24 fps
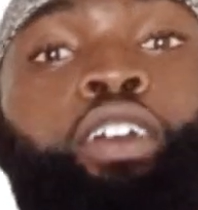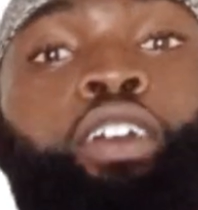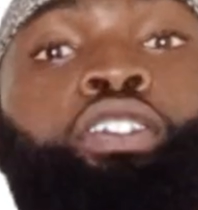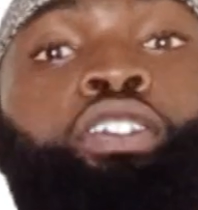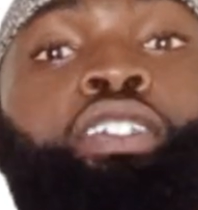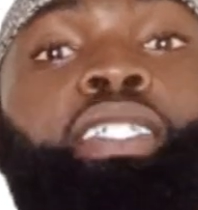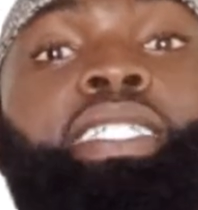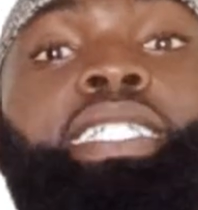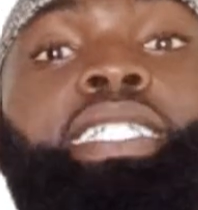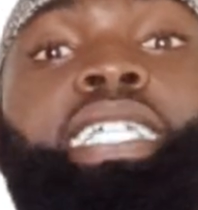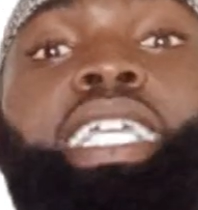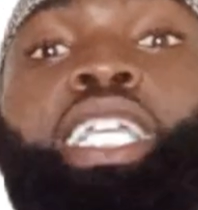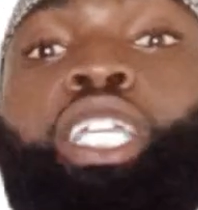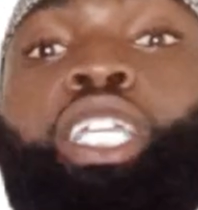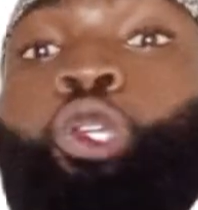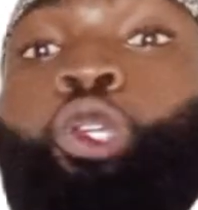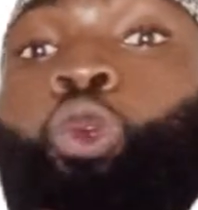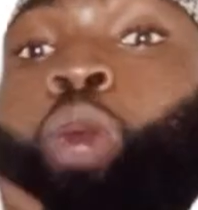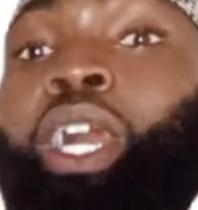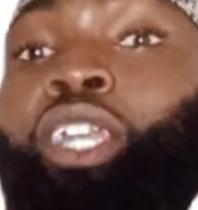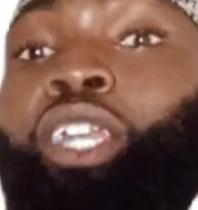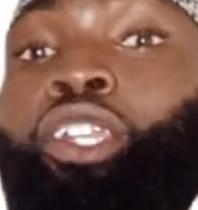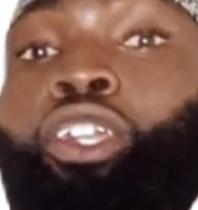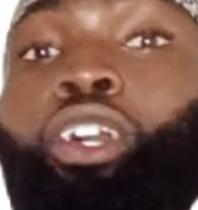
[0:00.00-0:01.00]
if I want to say
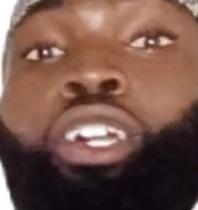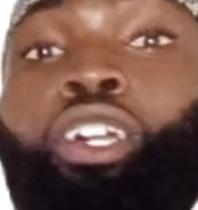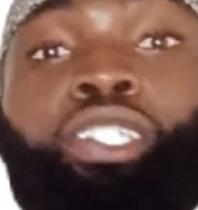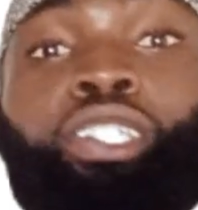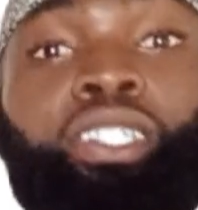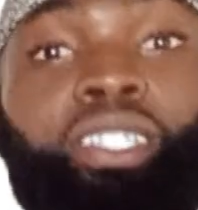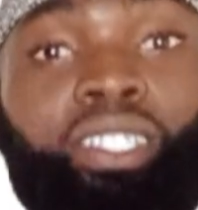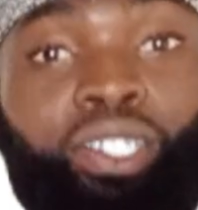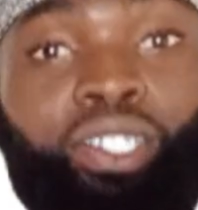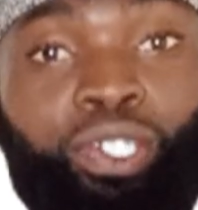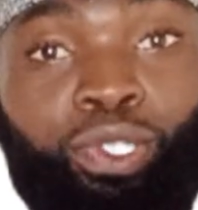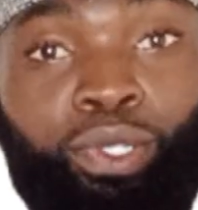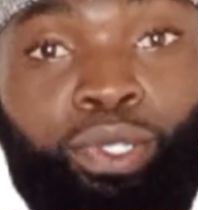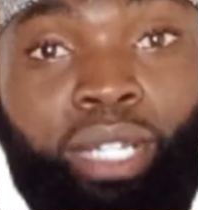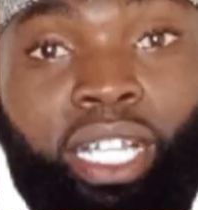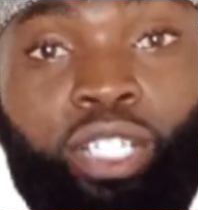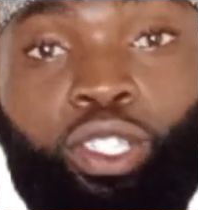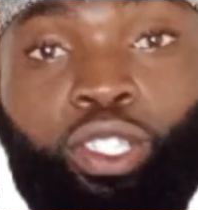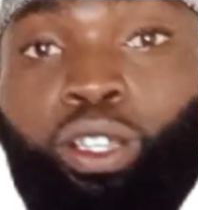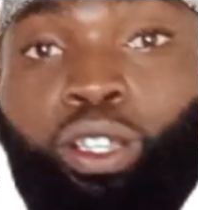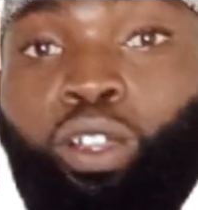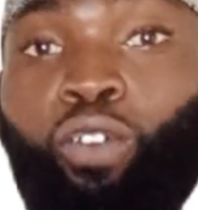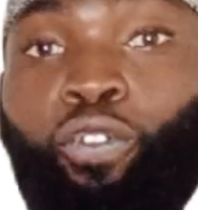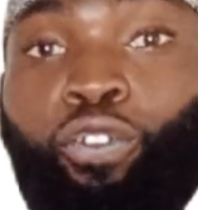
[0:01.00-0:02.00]
you are not
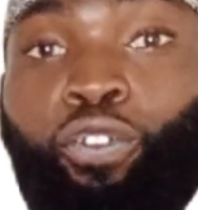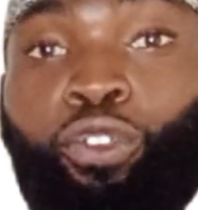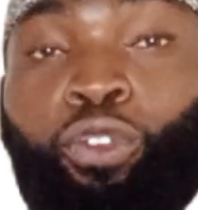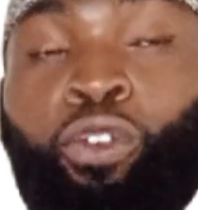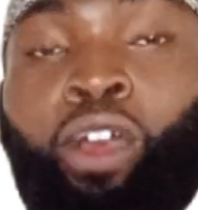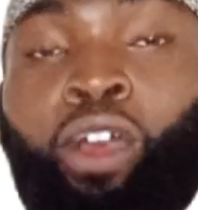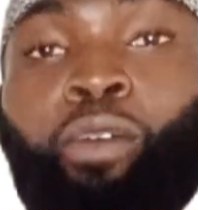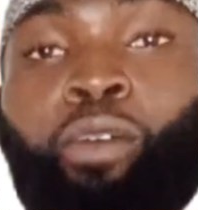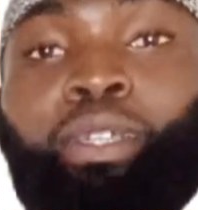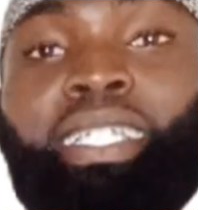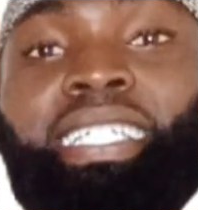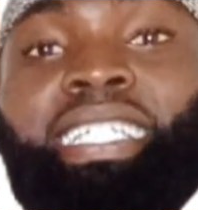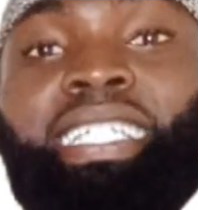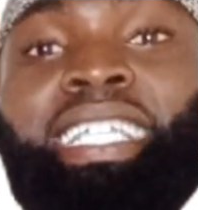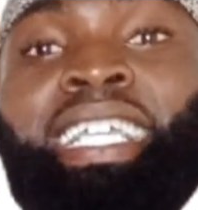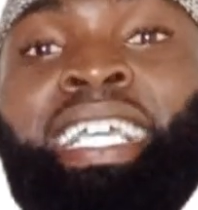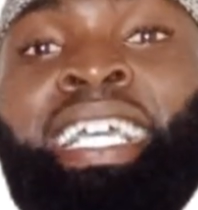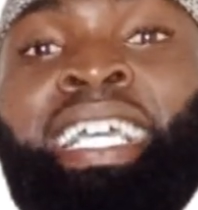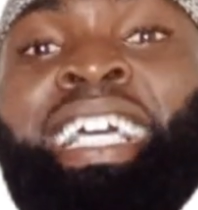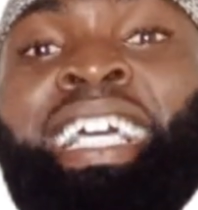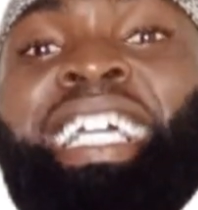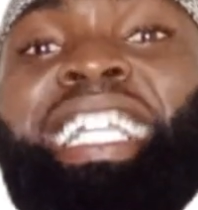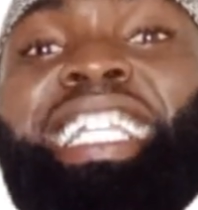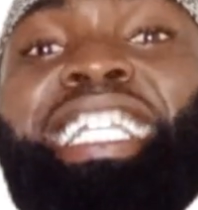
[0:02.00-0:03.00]
students, all of you? I will
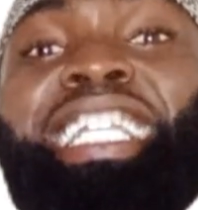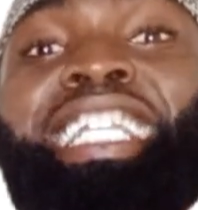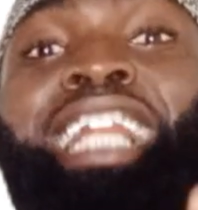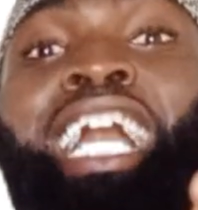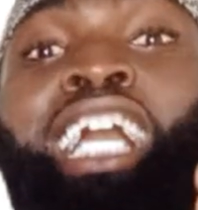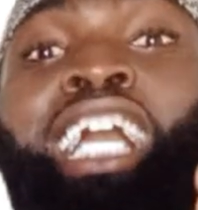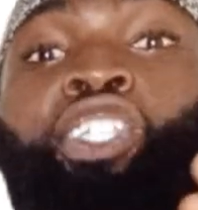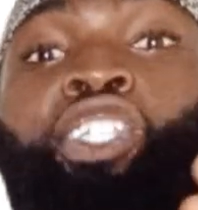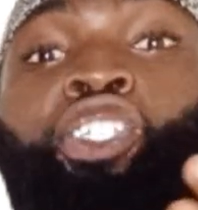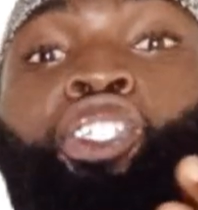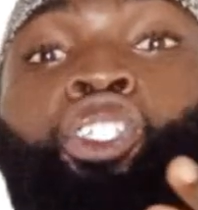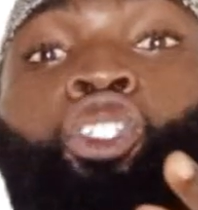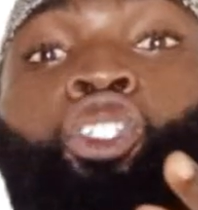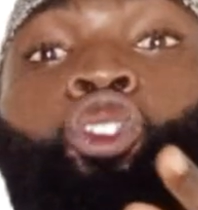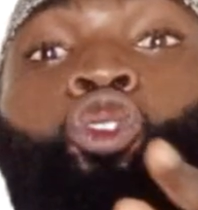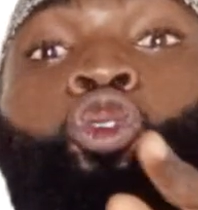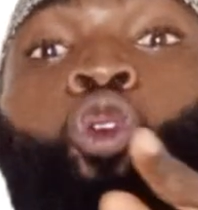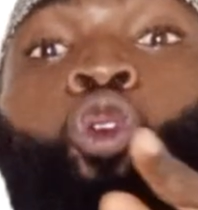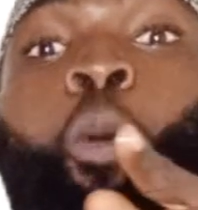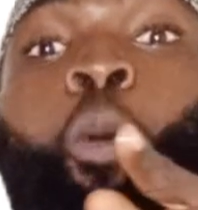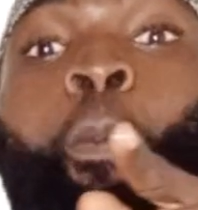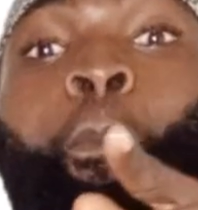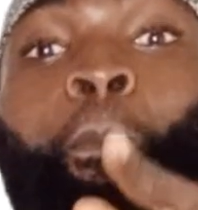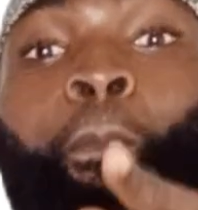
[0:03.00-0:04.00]
say
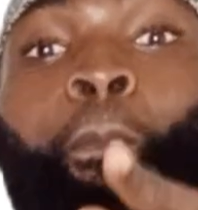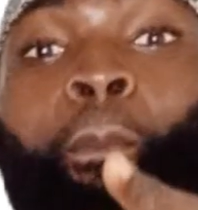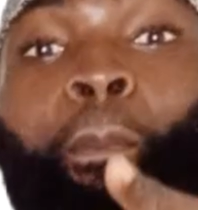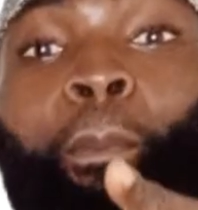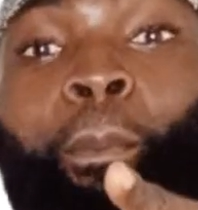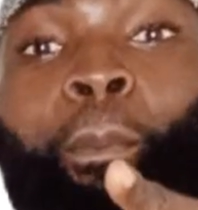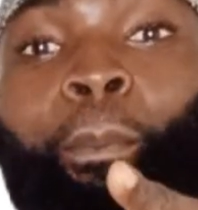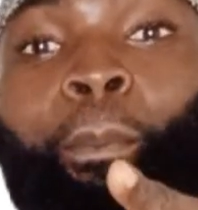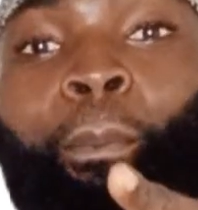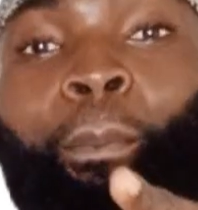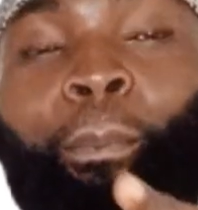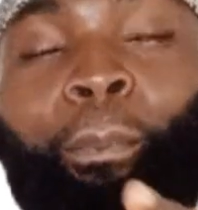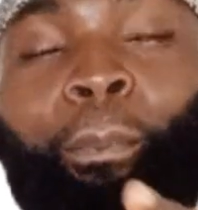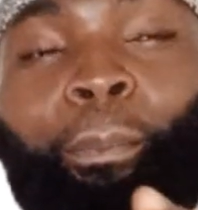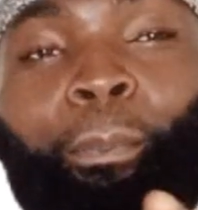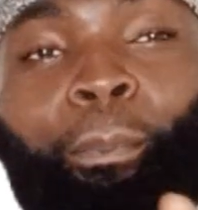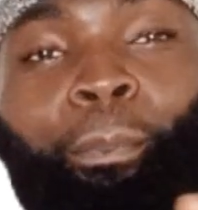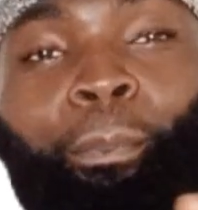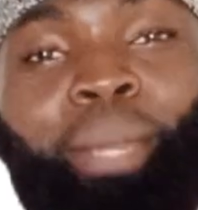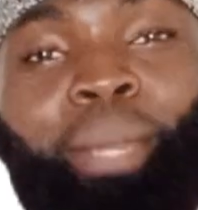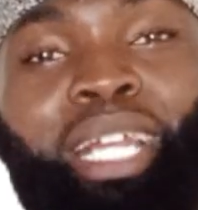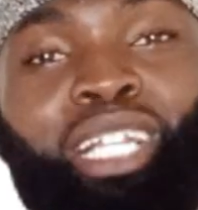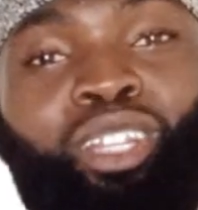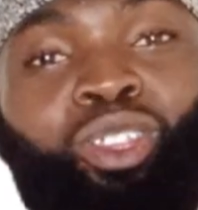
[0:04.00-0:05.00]
lastum
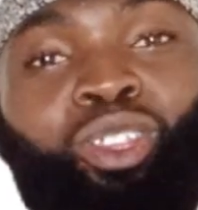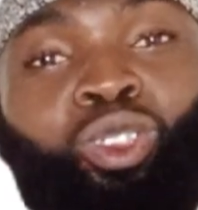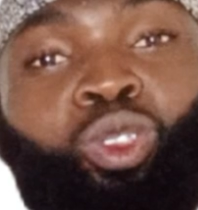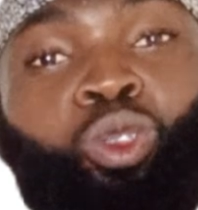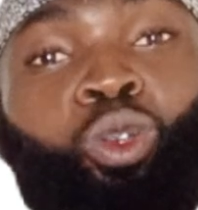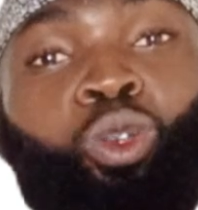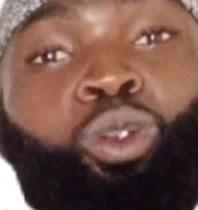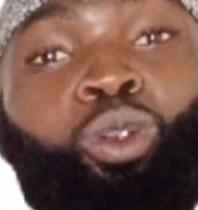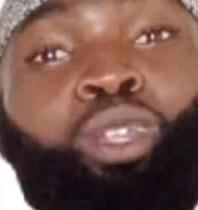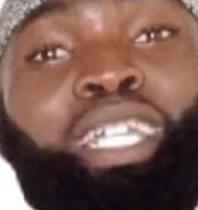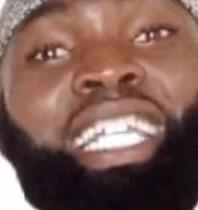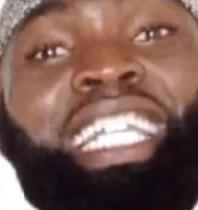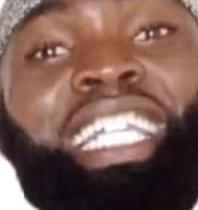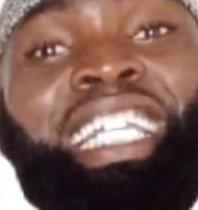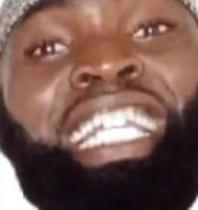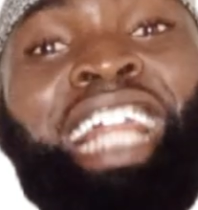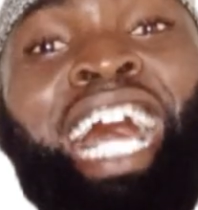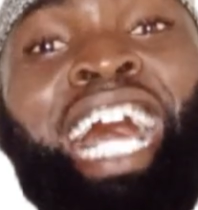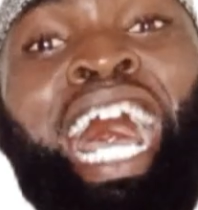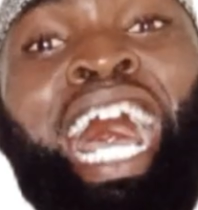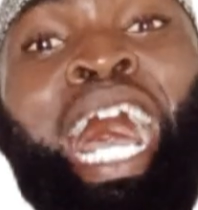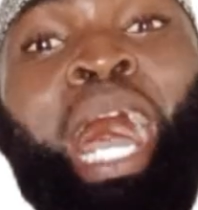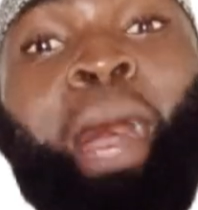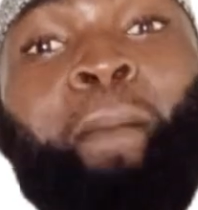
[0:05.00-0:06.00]

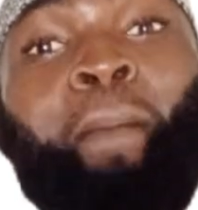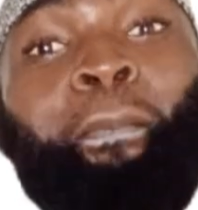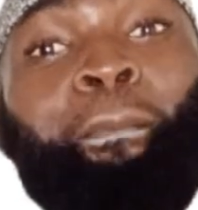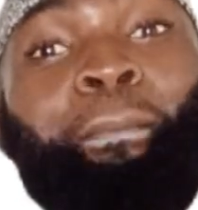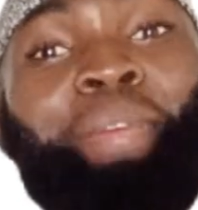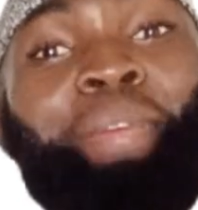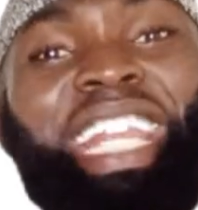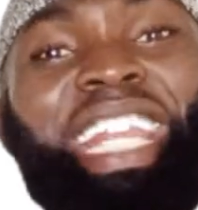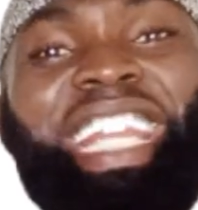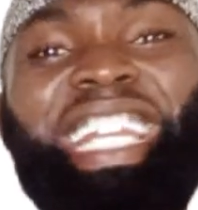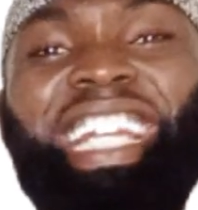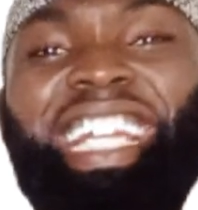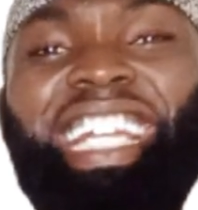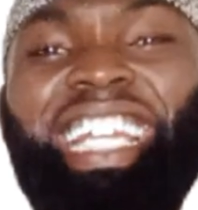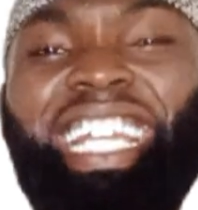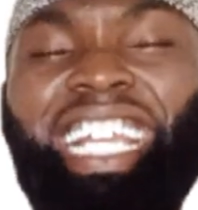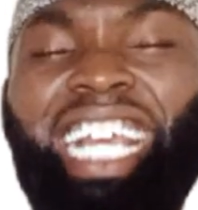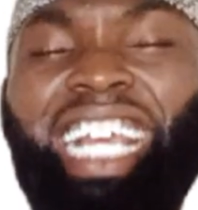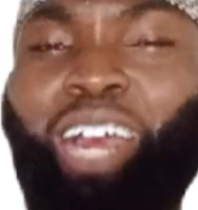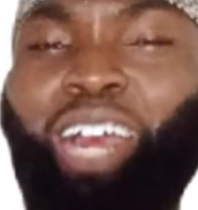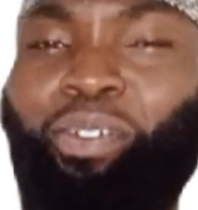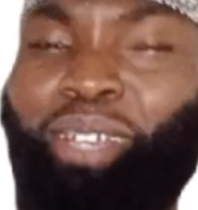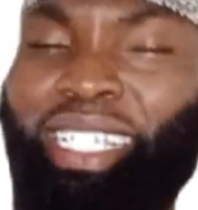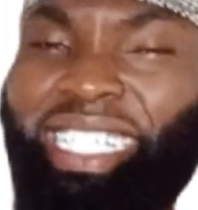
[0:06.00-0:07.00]

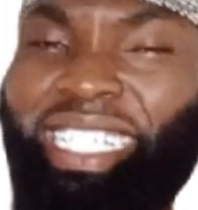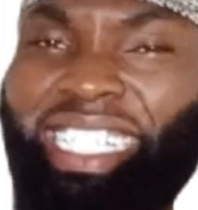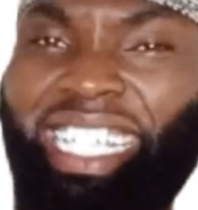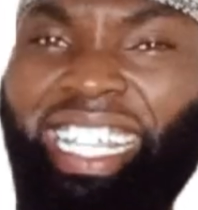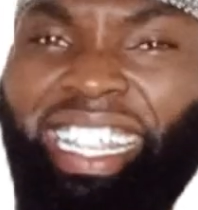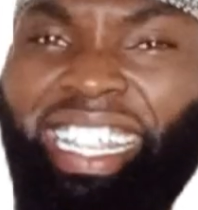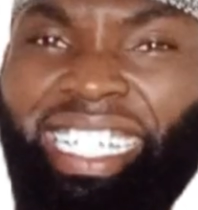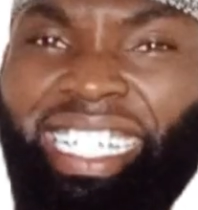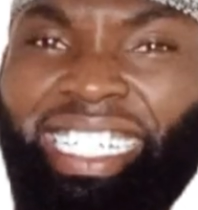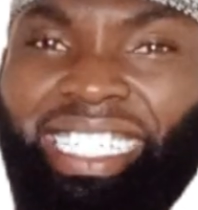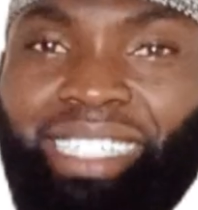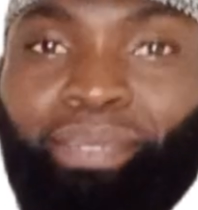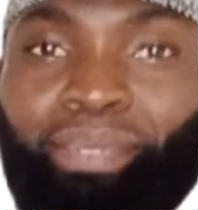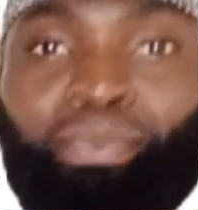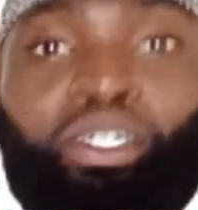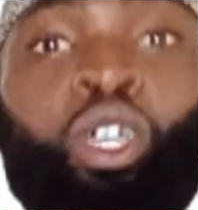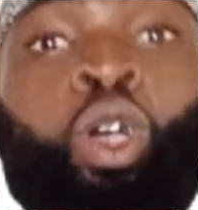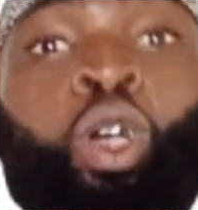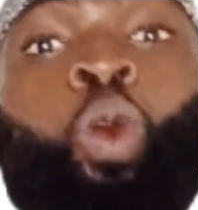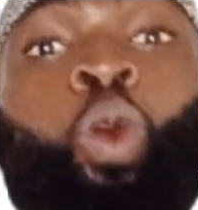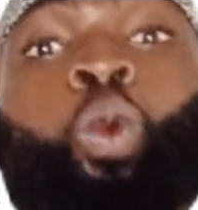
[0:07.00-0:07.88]
bitulabin. Can we see this?